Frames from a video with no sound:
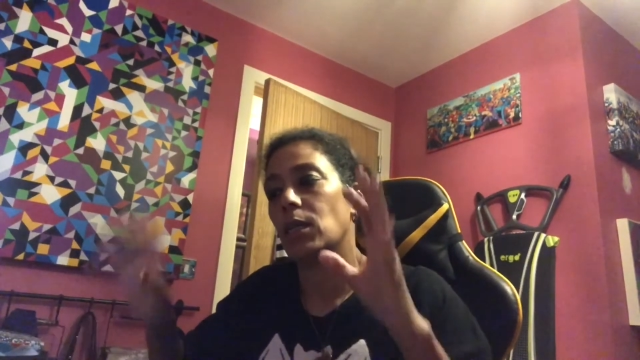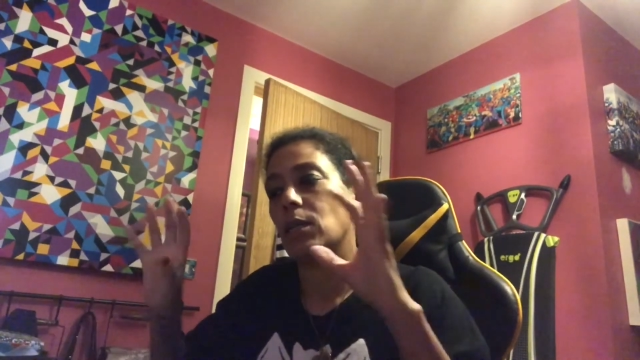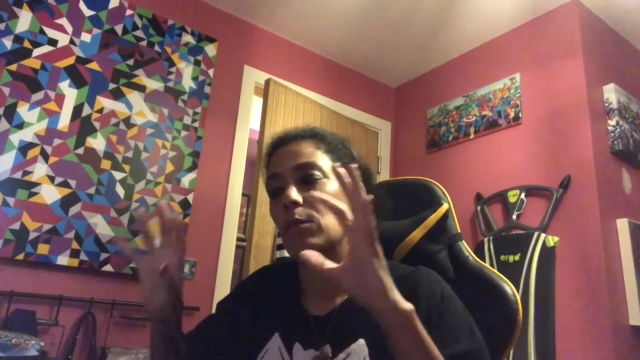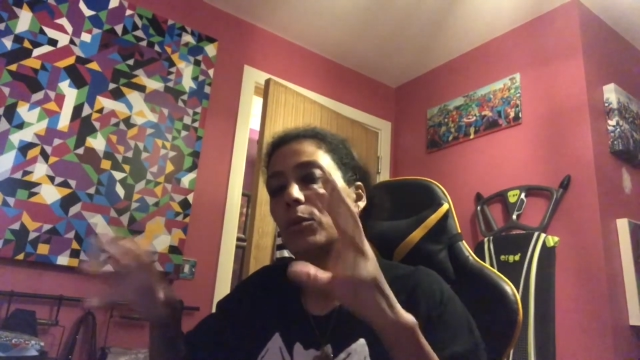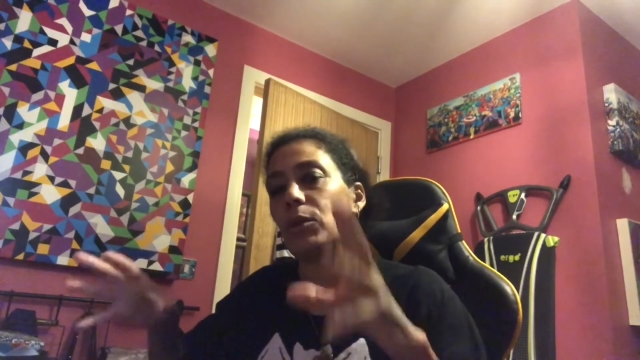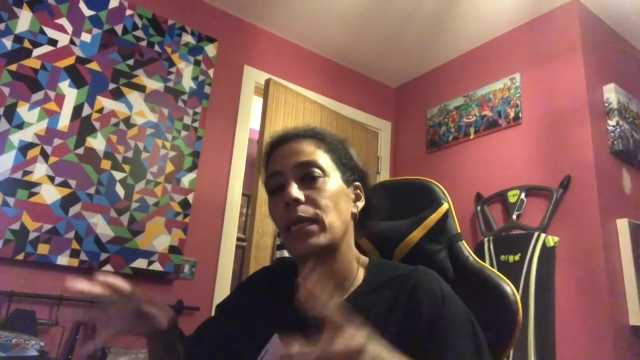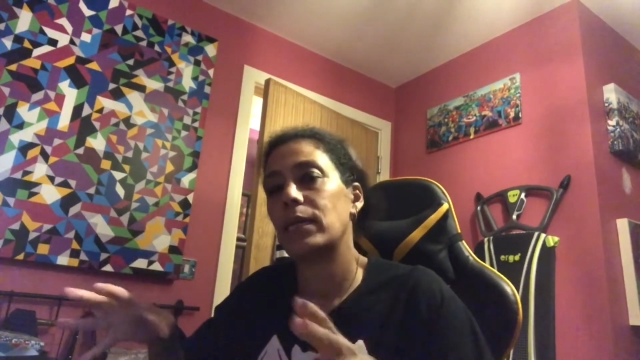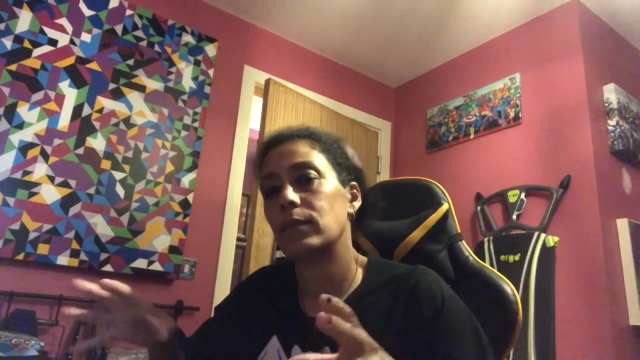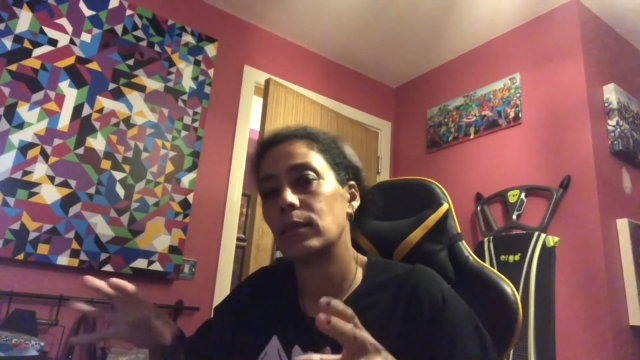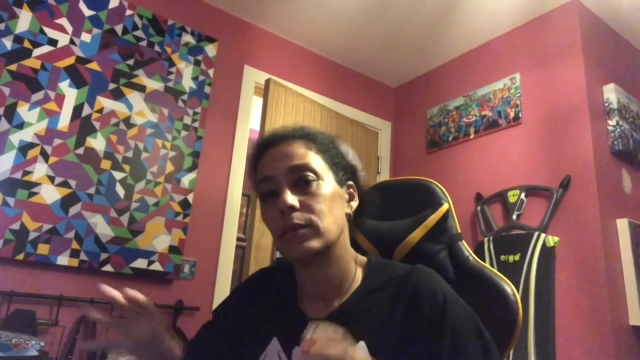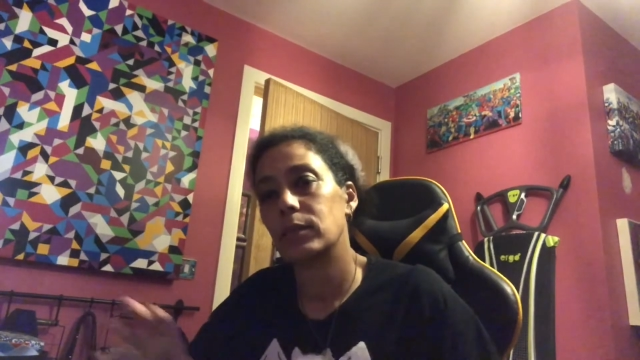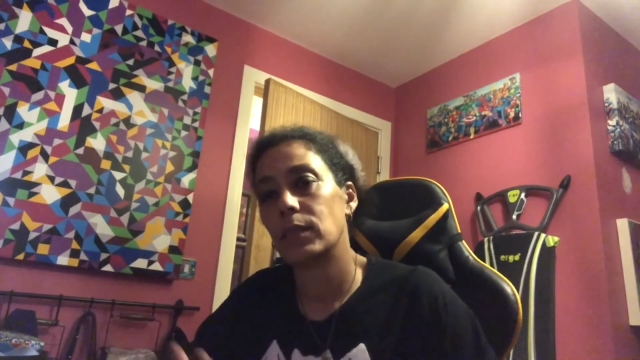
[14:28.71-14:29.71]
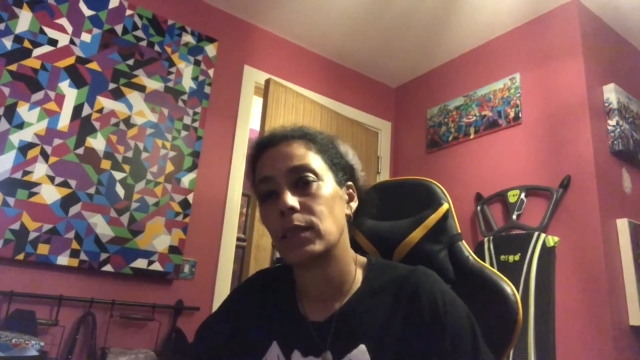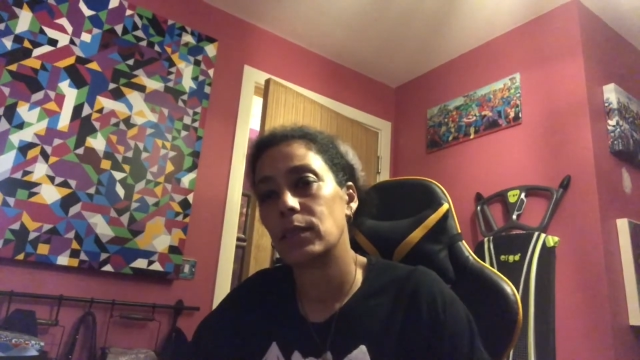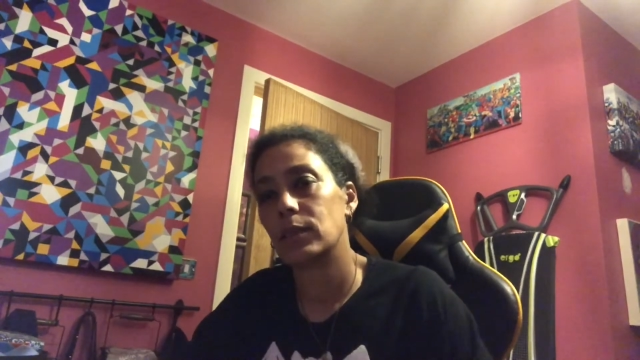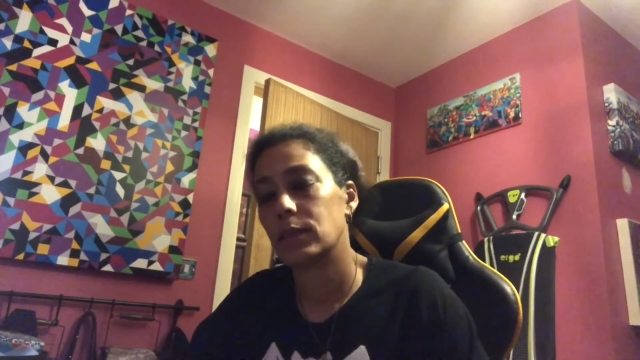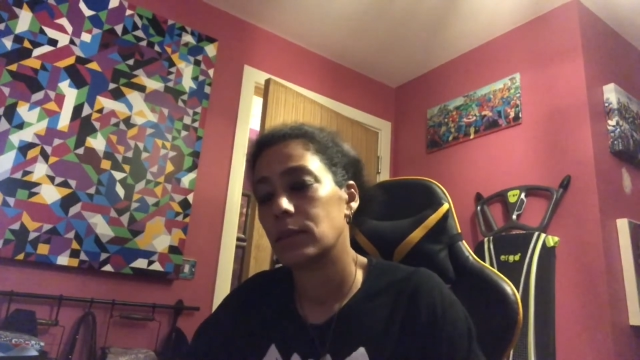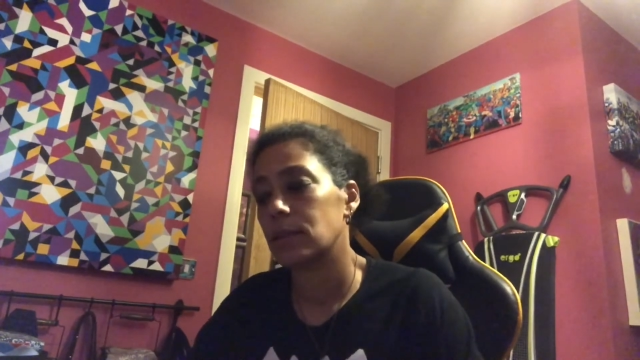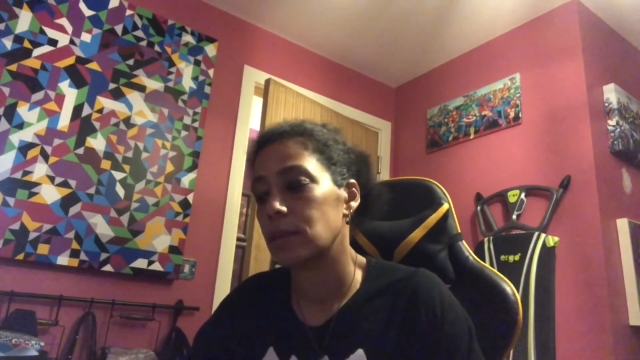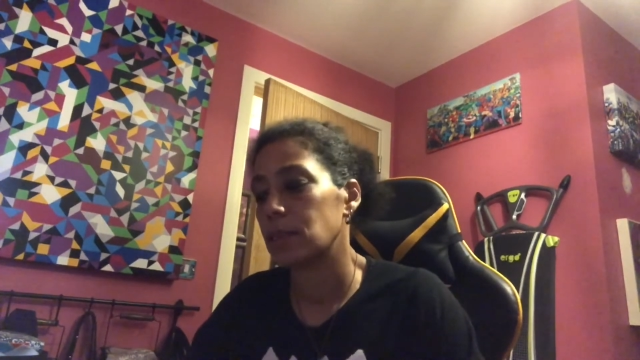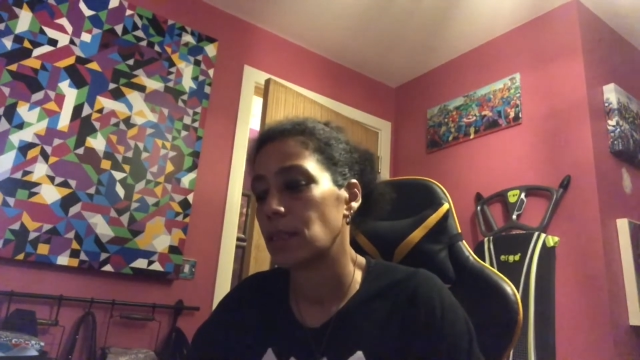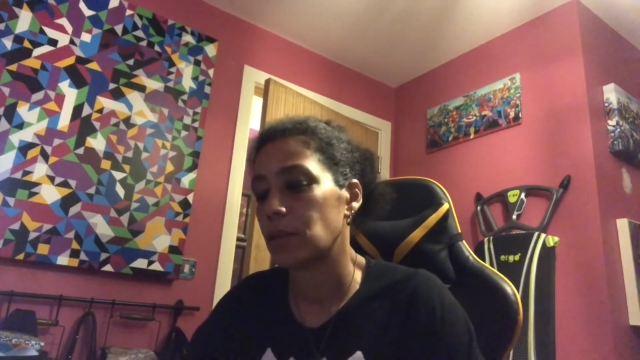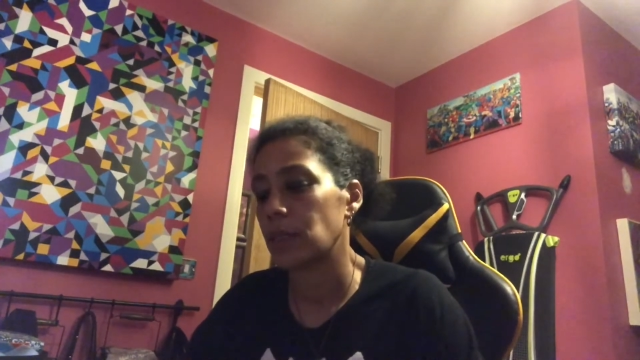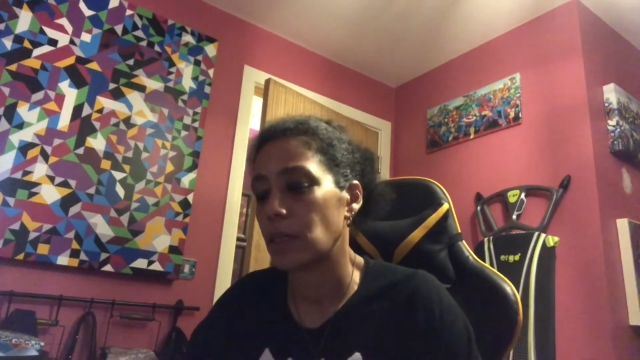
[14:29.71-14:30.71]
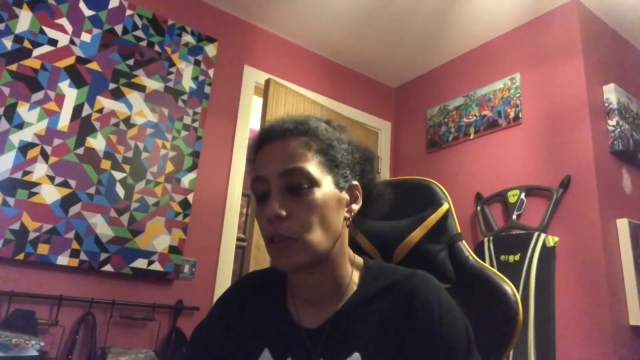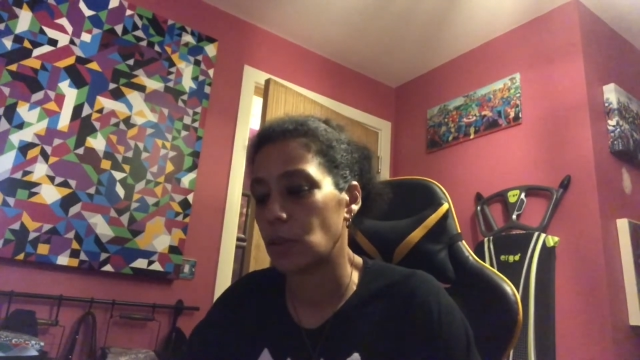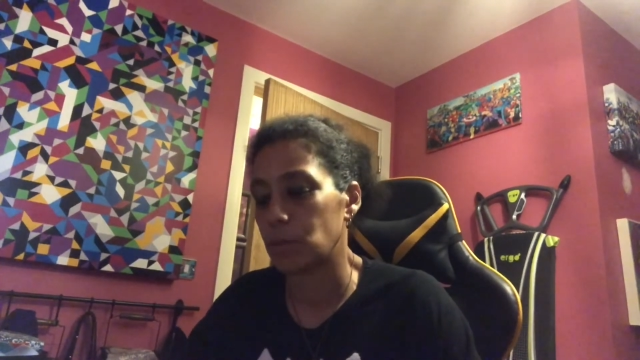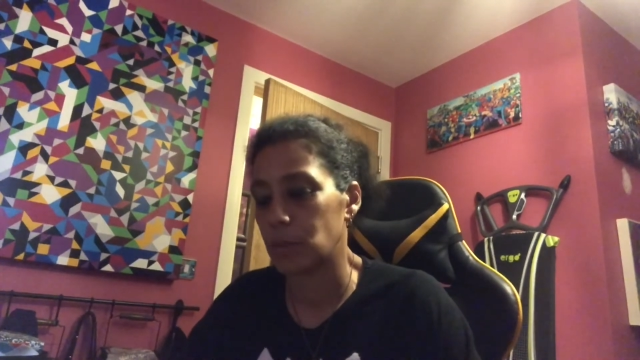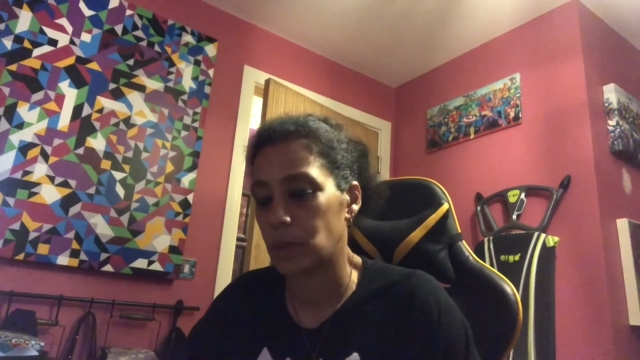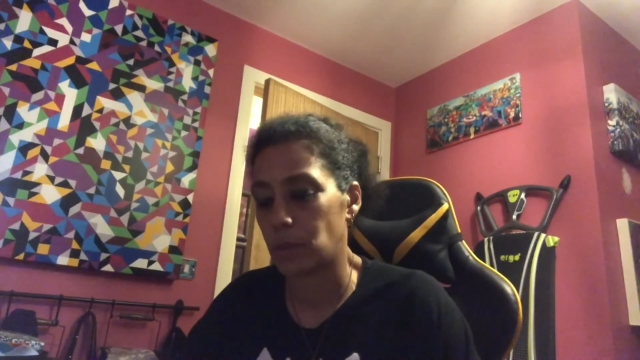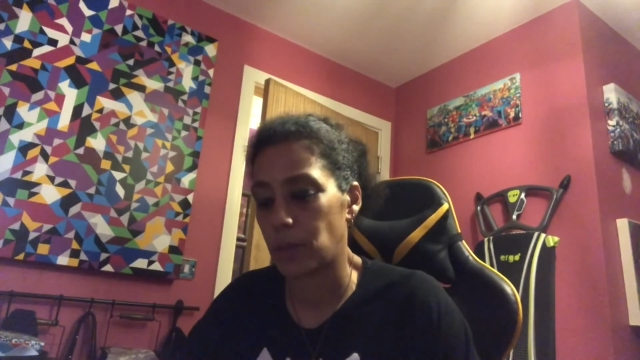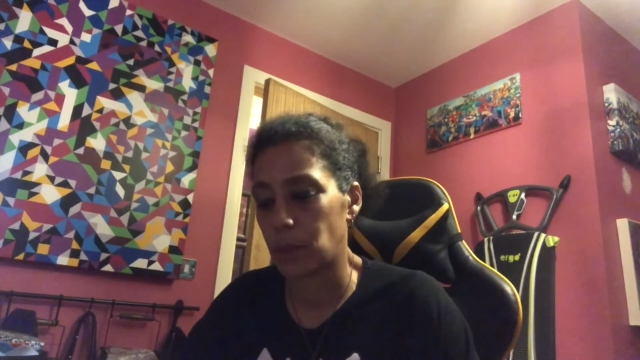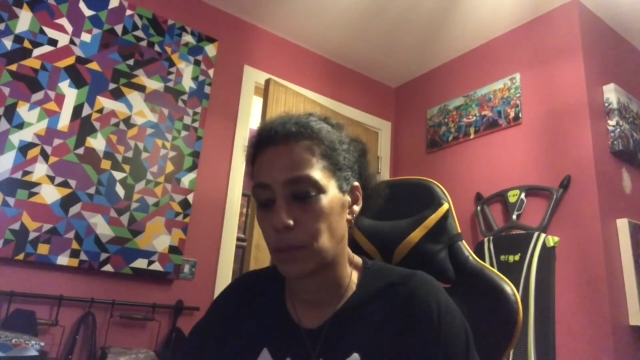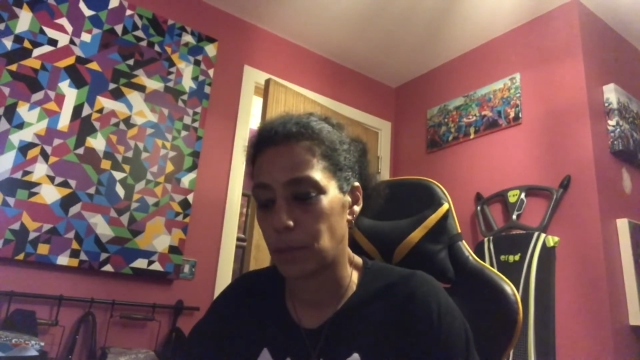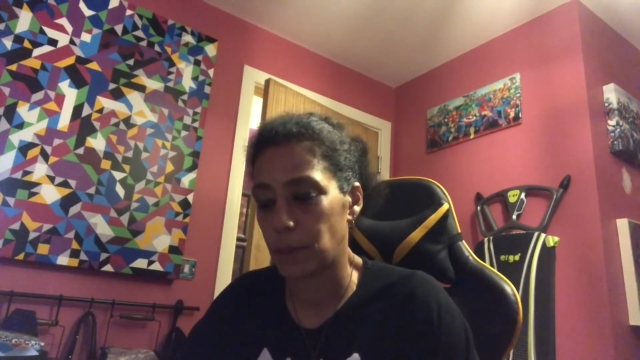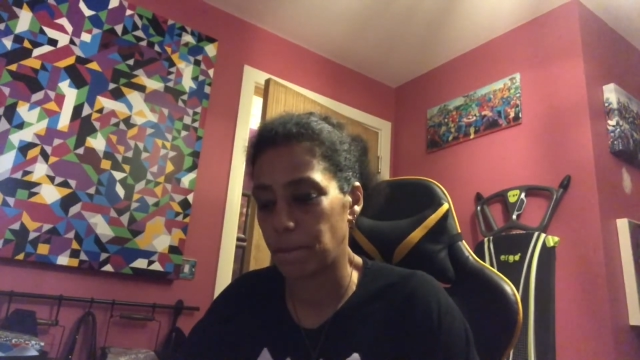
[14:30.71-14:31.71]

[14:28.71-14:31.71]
and put candles in it and see how that comes about. But